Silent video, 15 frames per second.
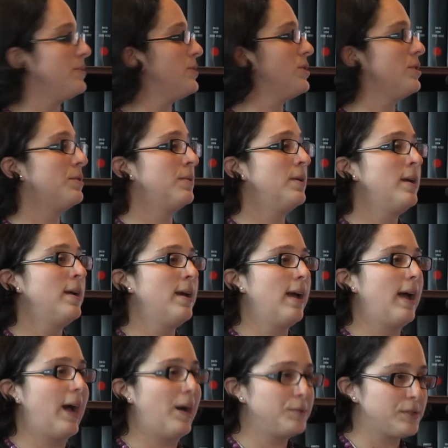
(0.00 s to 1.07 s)
So
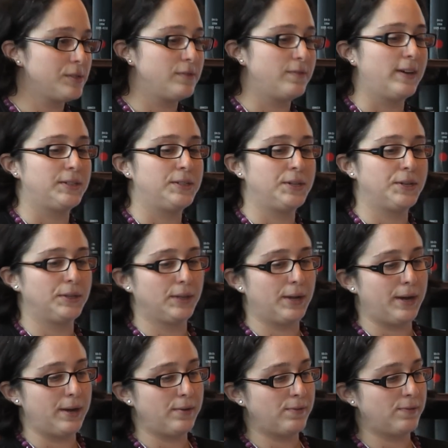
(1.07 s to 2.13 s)
how is this affecting your
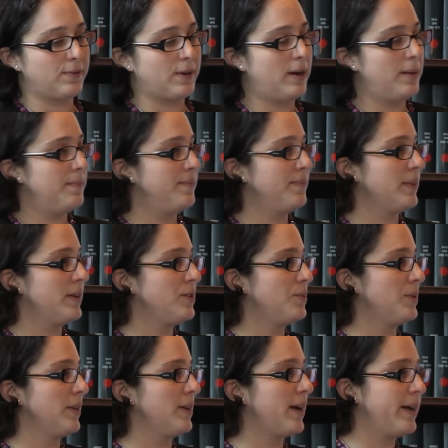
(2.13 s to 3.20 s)
life is
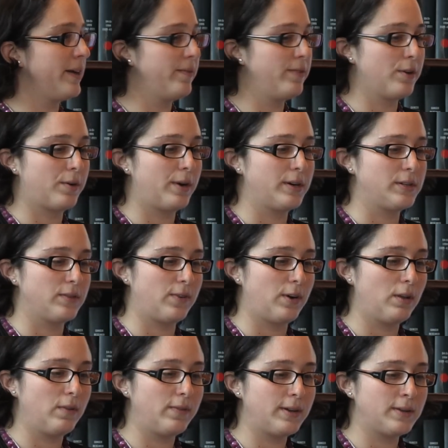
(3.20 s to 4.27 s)
really kind of the crux of
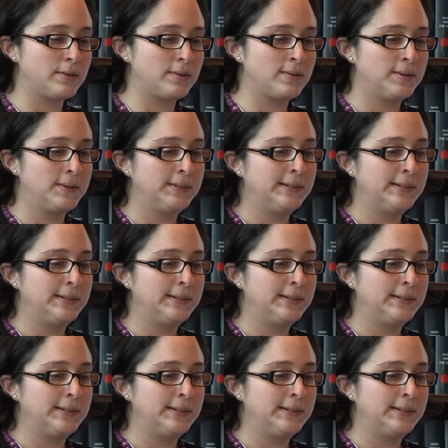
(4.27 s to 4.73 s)
all of this.